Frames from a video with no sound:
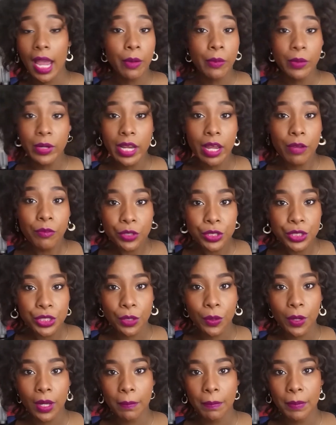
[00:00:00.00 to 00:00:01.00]
I would never
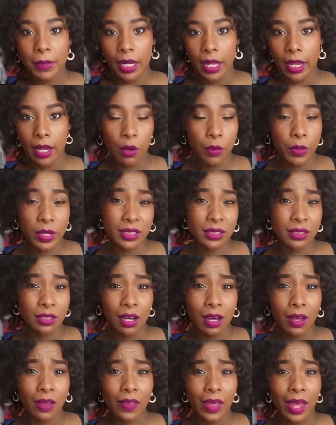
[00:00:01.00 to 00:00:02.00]
do it, but I always
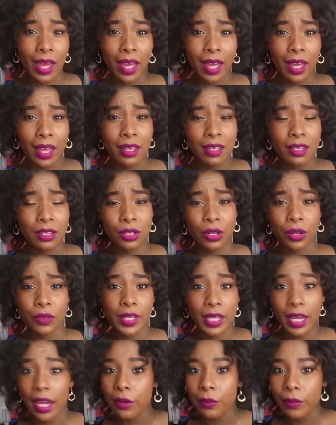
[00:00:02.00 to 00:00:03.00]
saw that, you know,
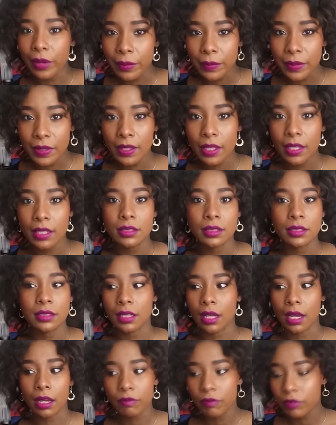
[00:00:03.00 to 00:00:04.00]
they got away with it
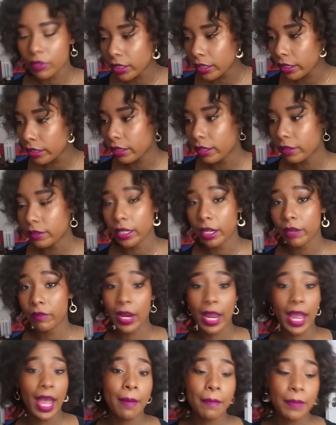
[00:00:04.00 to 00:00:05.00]
scot-free. Nothing ever
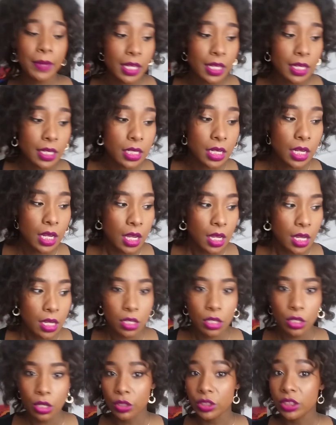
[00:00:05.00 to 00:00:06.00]
happened.
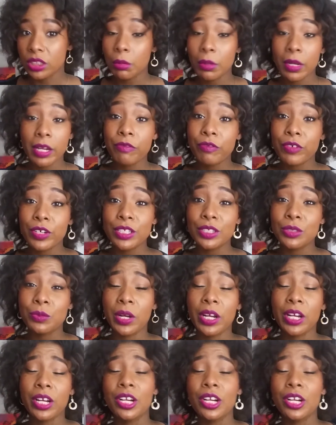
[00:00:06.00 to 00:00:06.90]
You know, some of my friends were